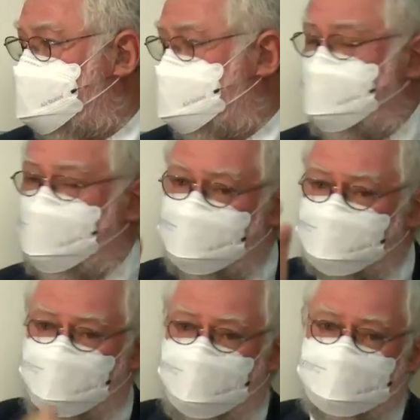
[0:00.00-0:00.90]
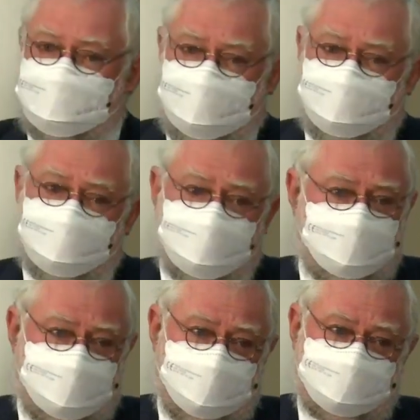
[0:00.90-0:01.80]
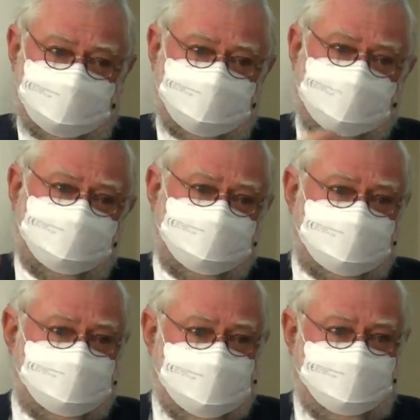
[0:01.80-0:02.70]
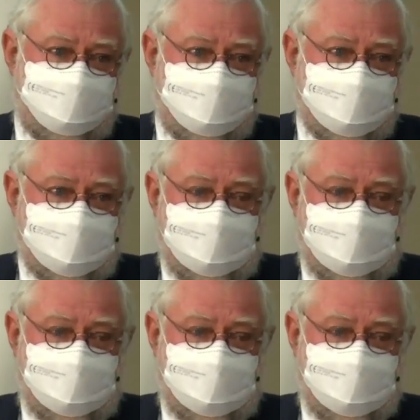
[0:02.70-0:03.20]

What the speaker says: where each green scheme of the 12 that we have